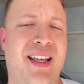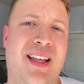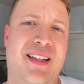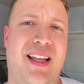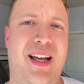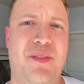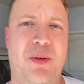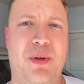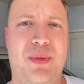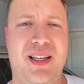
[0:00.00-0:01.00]
to have them
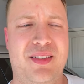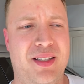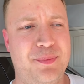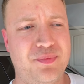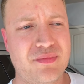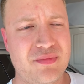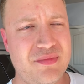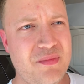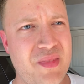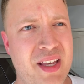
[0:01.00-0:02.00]
replace it.
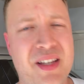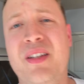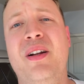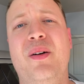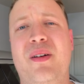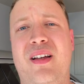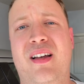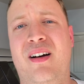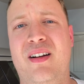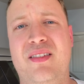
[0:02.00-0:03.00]
And you know,
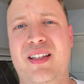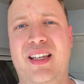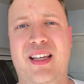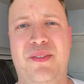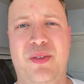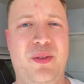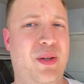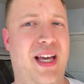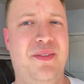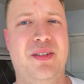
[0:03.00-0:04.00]
honestly, if you
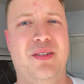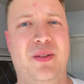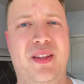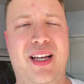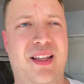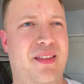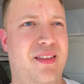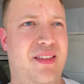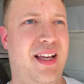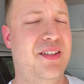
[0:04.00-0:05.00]
have to do
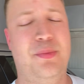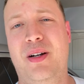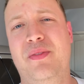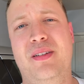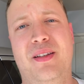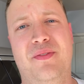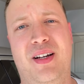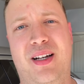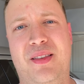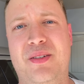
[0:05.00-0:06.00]
that, that's perfectly
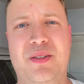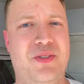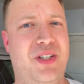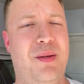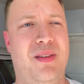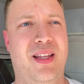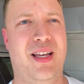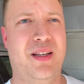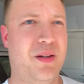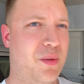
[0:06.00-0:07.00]
fine. There's no shame in that.
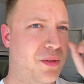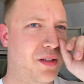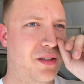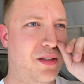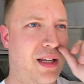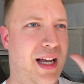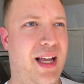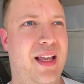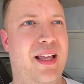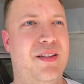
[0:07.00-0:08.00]
You know,
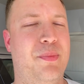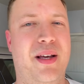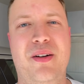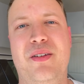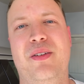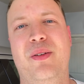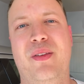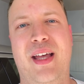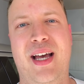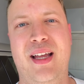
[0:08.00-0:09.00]
it's better to do
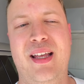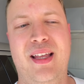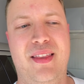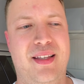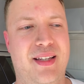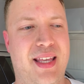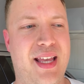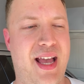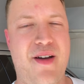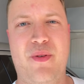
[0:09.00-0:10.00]
that than to get
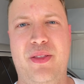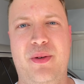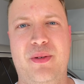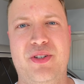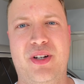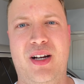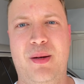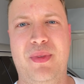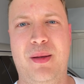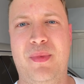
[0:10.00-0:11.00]
halfway through a
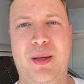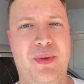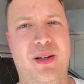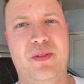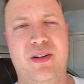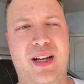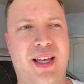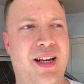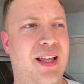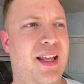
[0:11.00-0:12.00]
job that might be over your
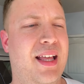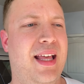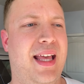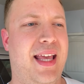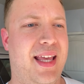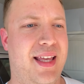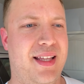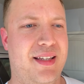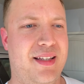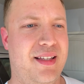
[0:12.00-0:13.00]
head
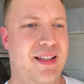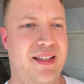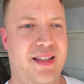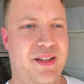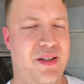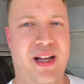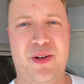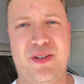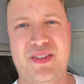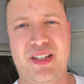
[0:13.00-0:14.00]
and you know
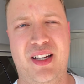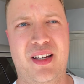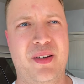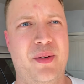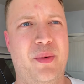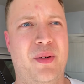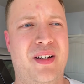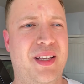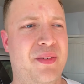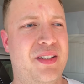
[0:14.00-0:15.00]
you're stuck, or
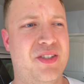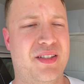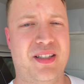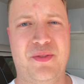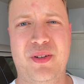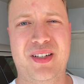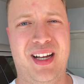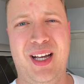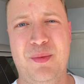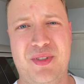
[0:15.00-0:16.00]
even just if your
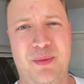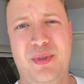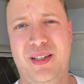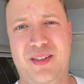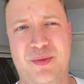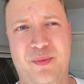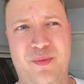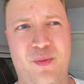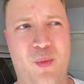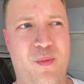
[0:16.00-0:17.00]
time simply is
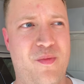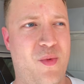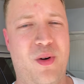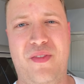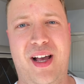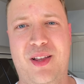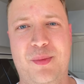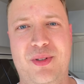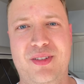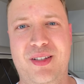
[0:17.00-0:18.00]
more
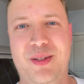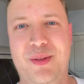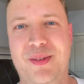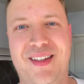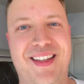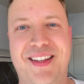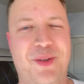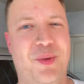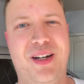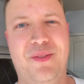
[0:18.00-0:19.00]
valuable to you than
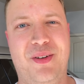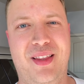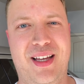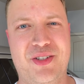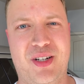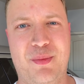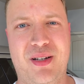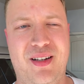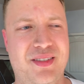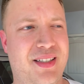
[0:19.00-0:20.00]
whatever that shop
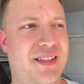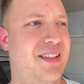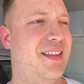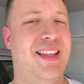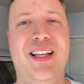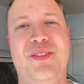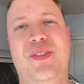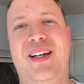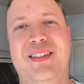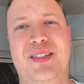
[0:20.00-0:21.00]
cost is, that's
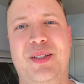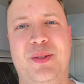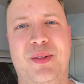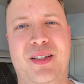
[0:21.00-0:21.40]
fine too.